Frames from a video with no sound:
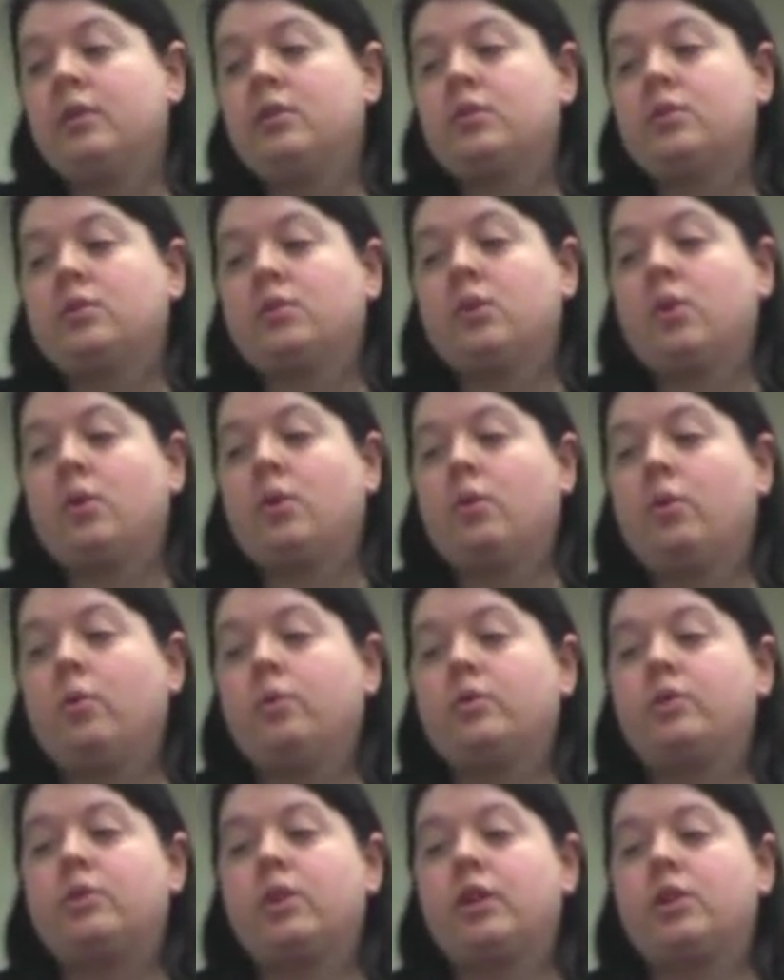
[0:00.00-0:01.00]
So,
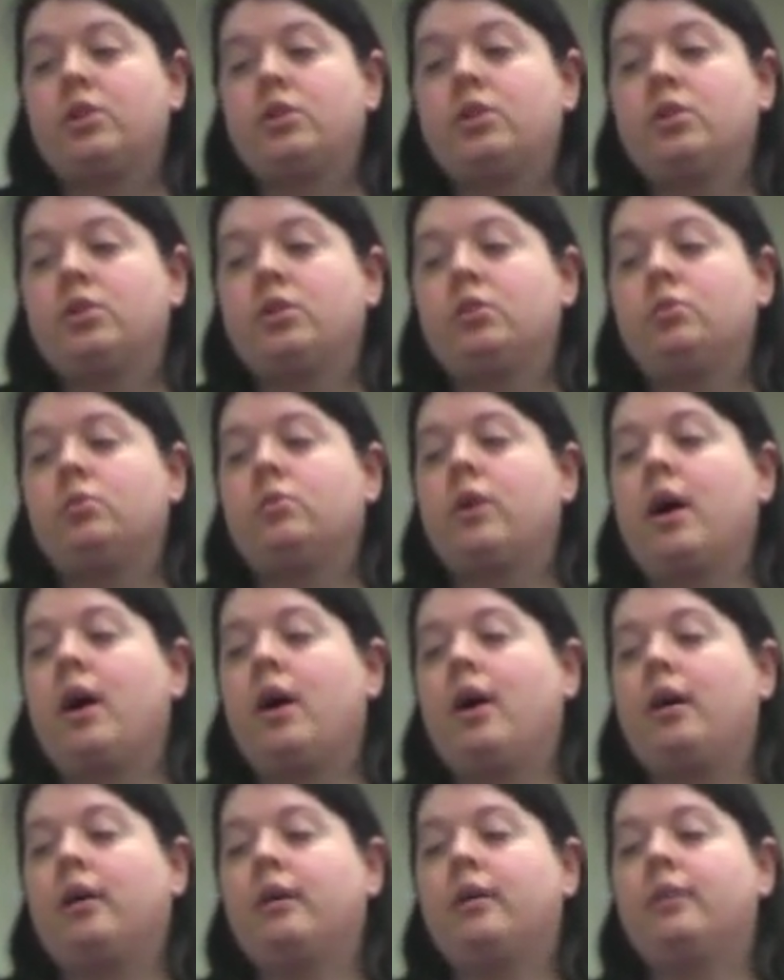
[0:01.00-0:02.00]
Station 2
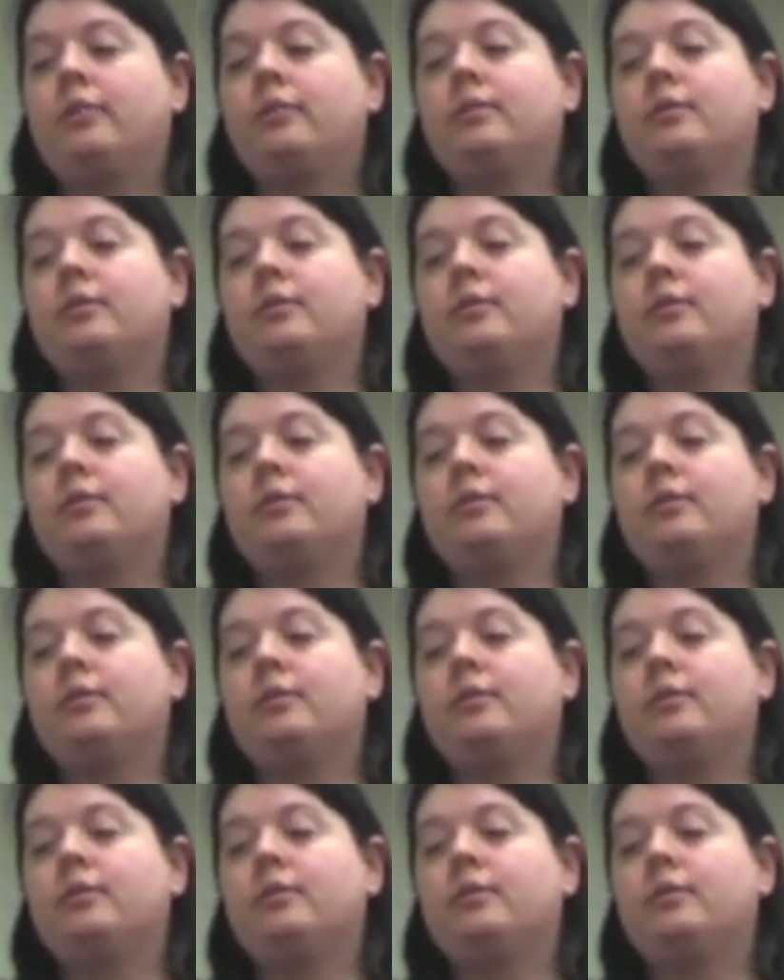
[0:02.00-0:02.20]
Conga.